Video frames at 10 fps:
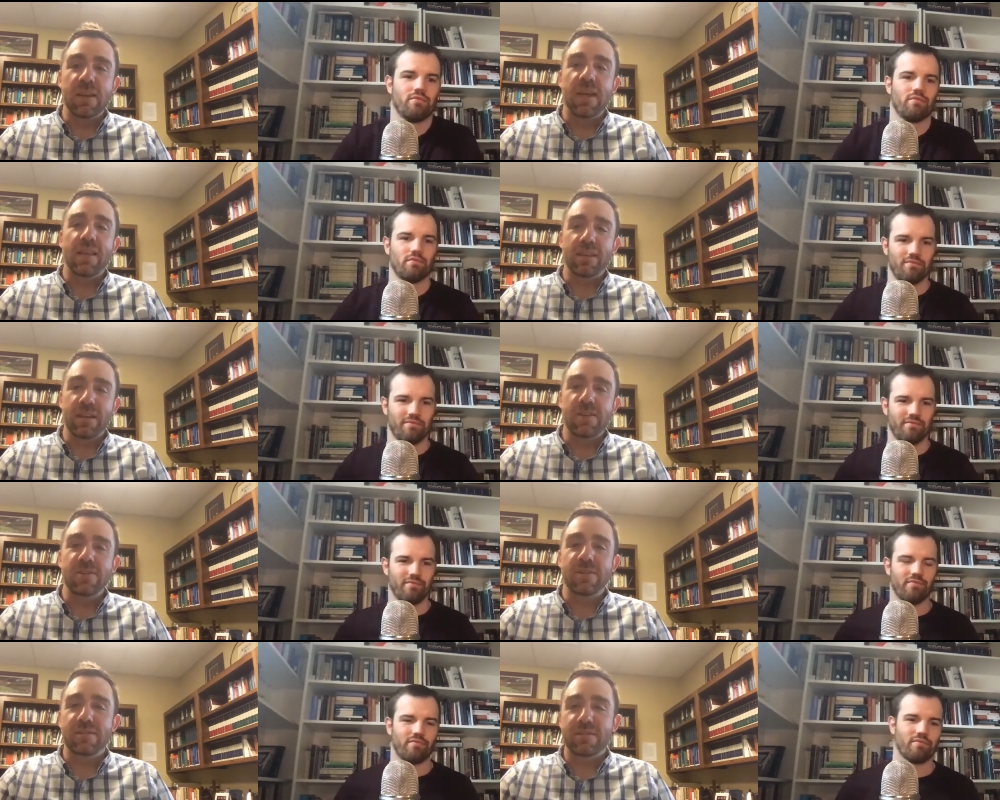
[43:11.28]

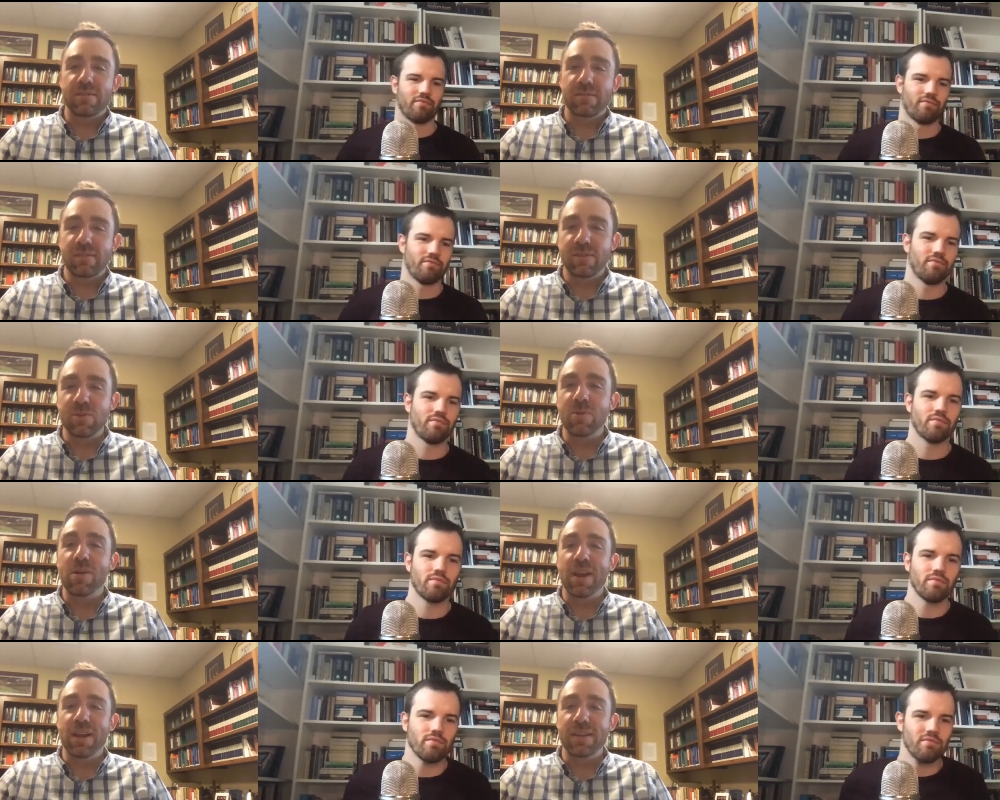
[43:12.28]
Speaker 1: Athanasius, the two
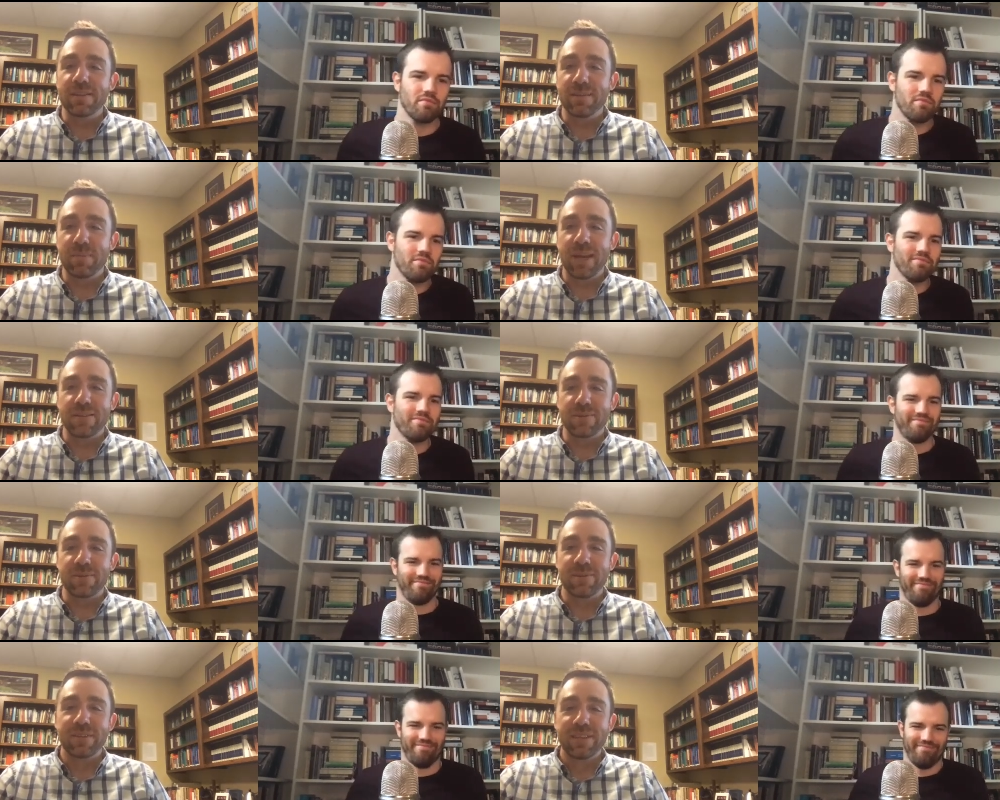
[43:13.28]
Gregs, and
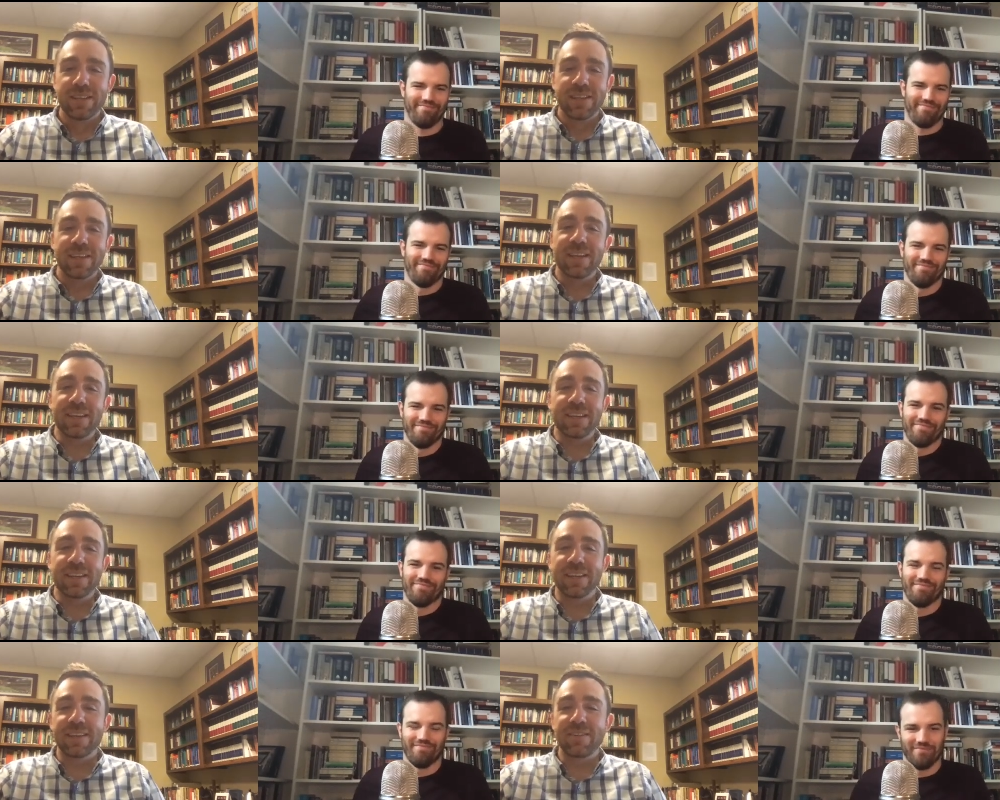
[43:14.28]
Basil, and
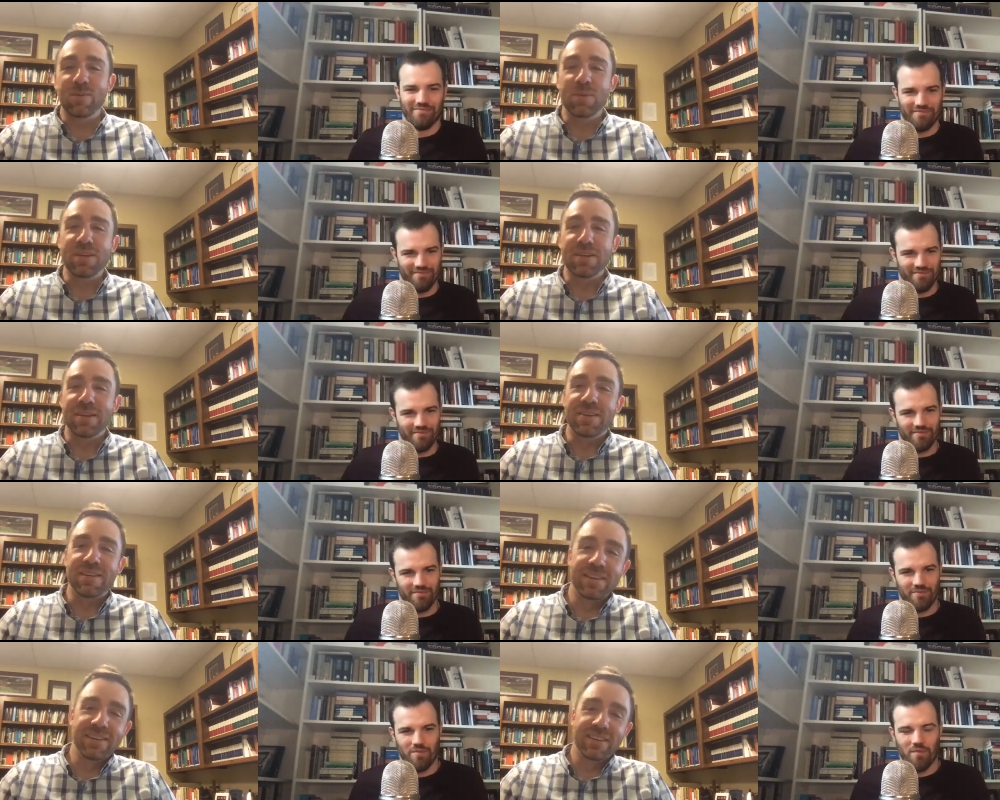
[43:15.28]
uh, you'll be good.
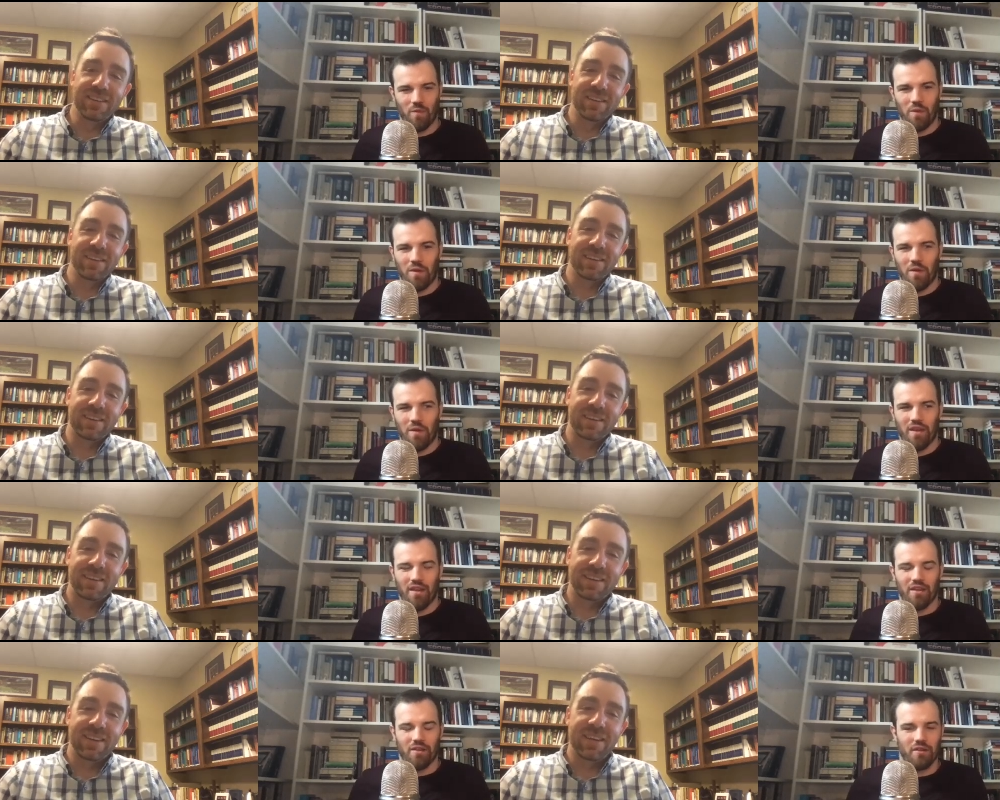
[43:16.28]

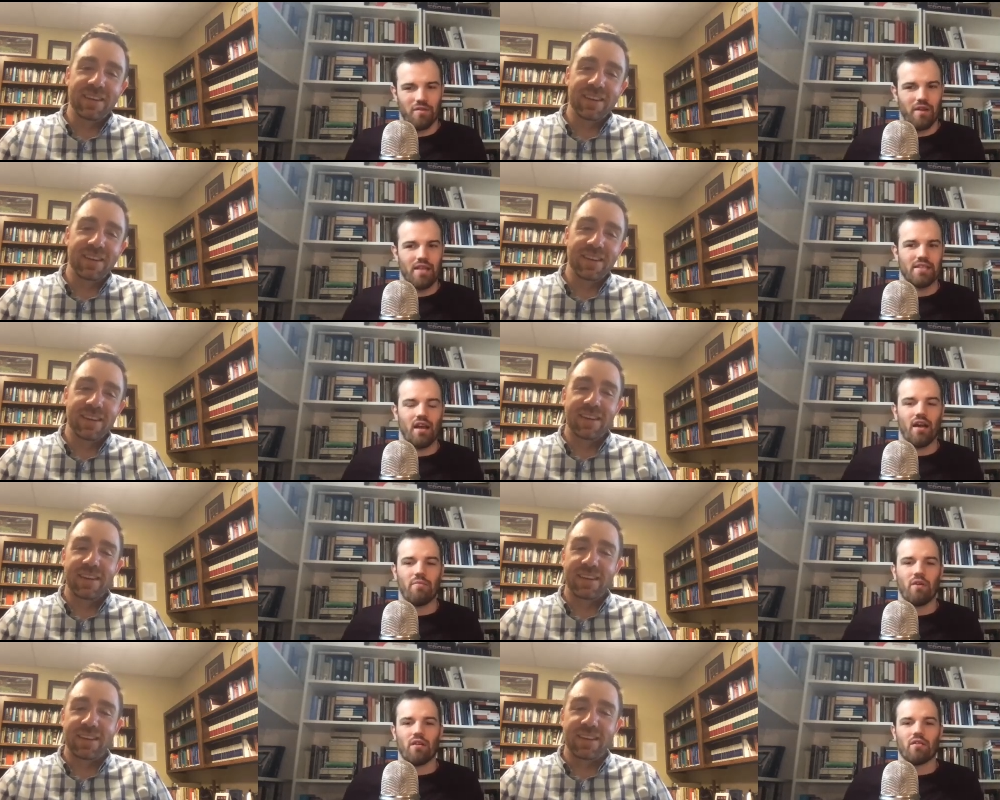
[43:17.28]
Speaker 2: Good advice.
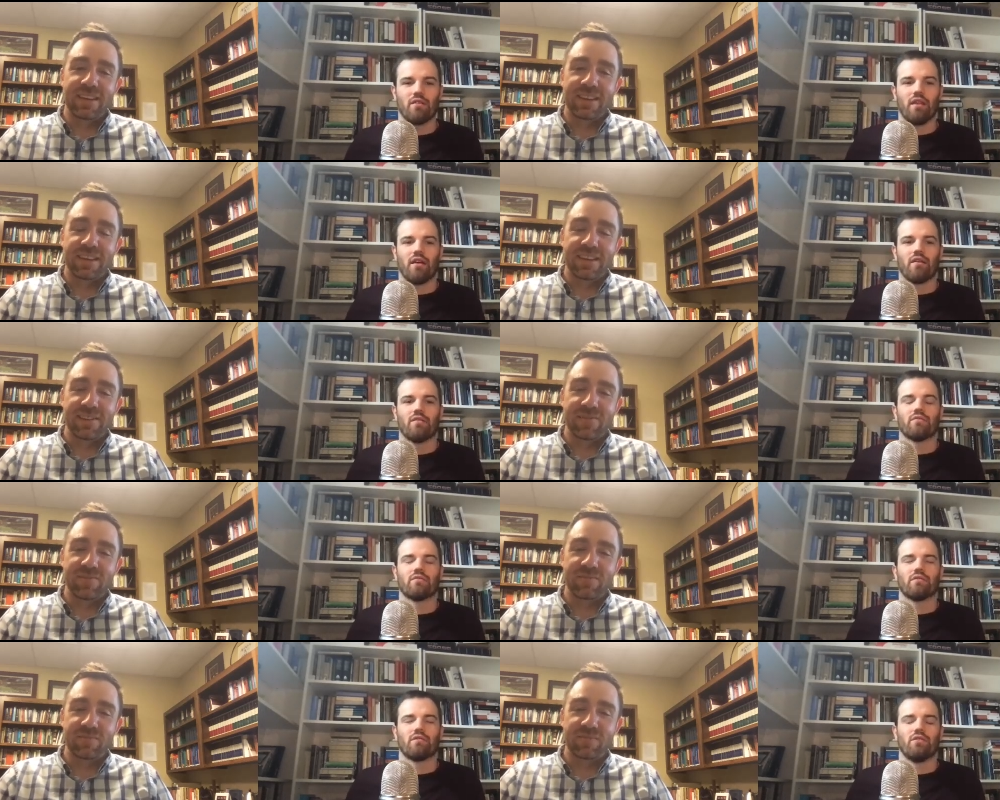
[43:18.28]
Um, now,
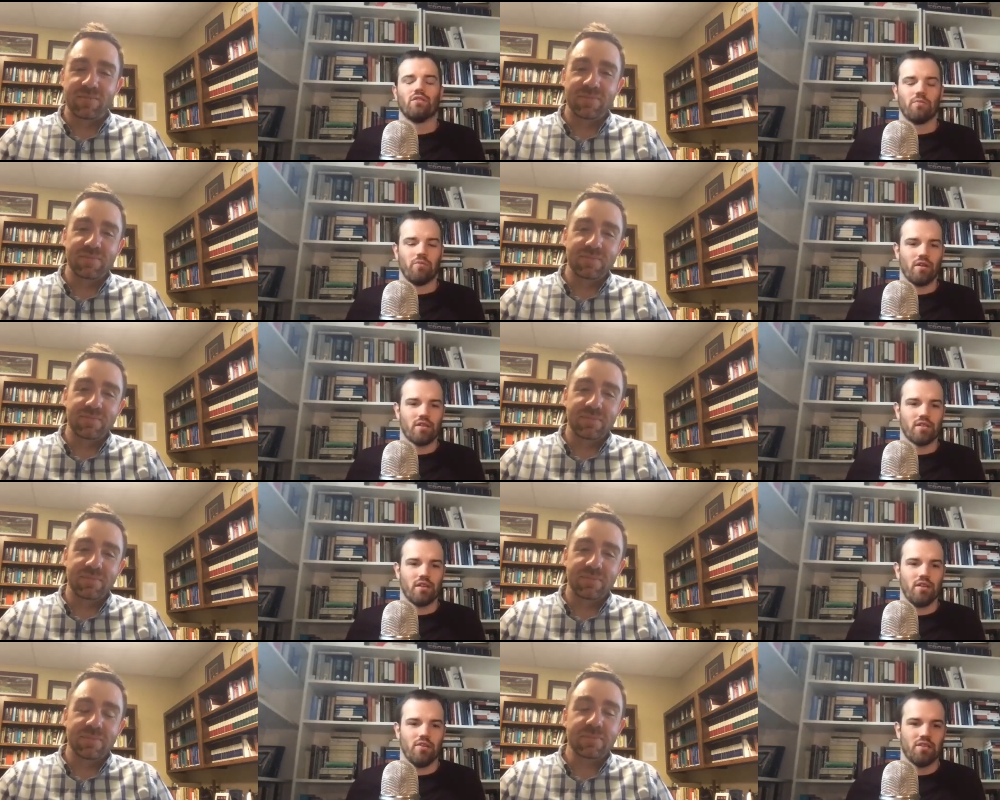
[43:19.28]
your books,
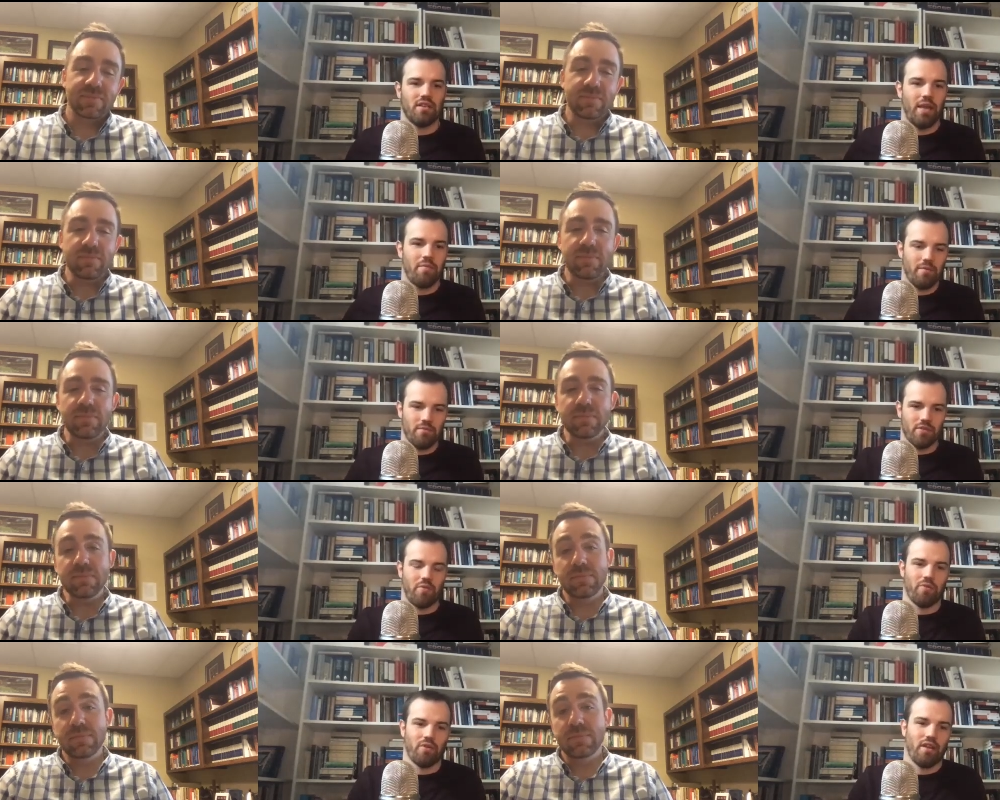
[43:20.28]
can you just name them so
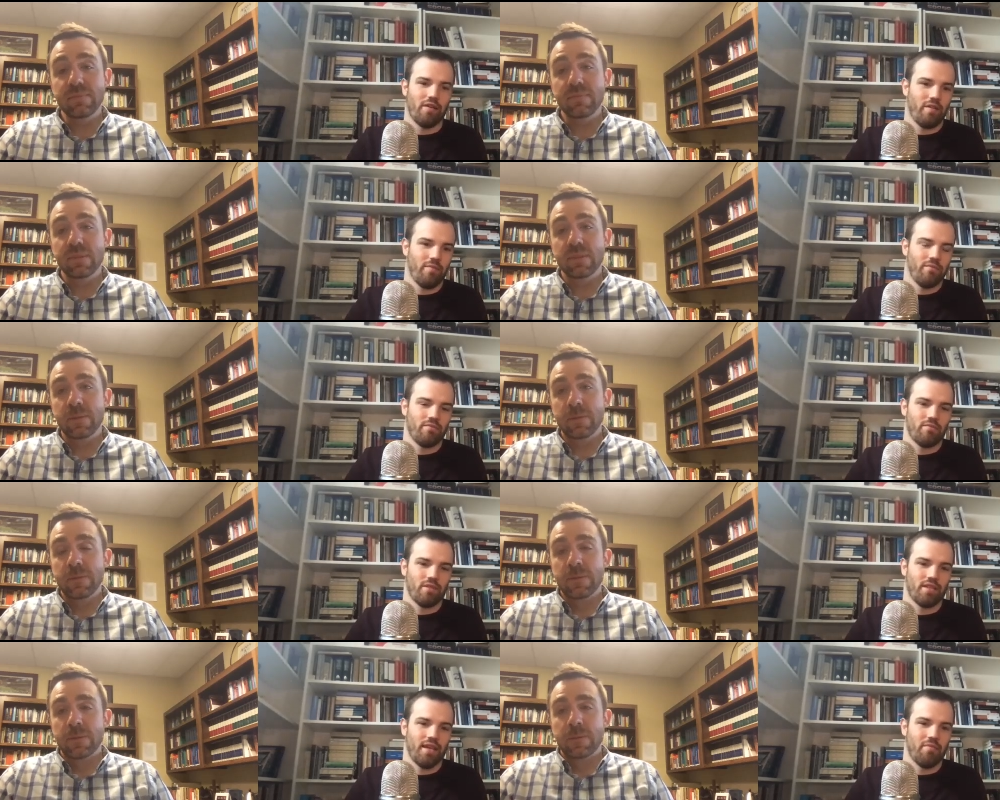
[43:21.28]
people can hear them
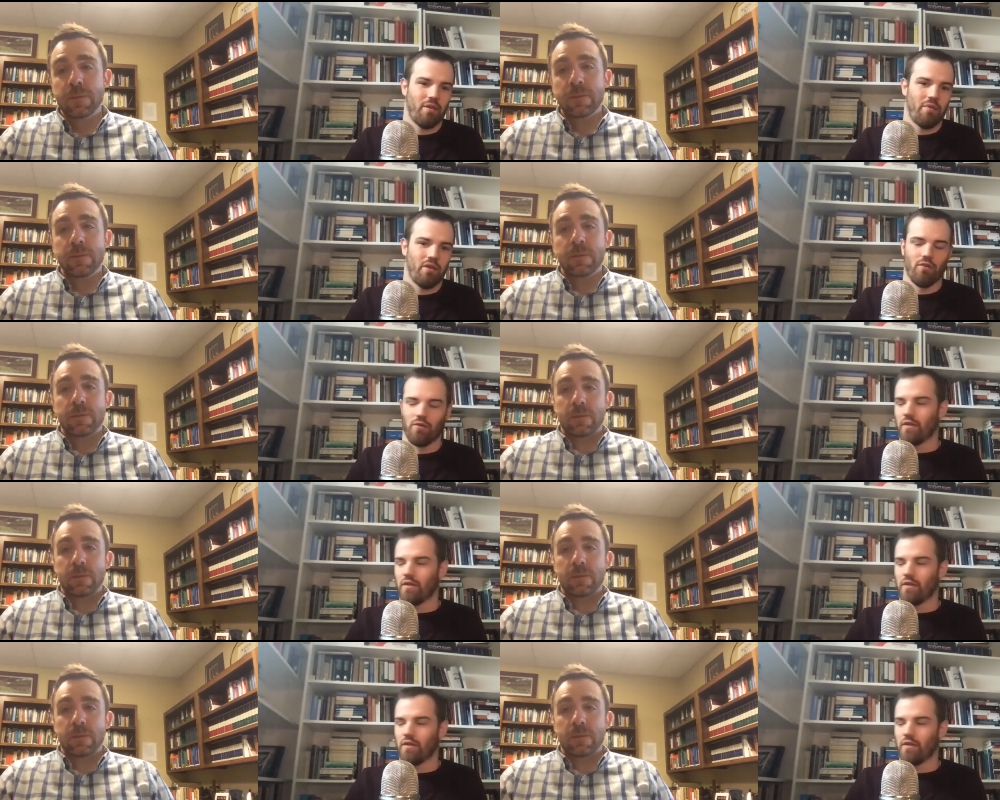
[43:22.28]
said? Maybe Google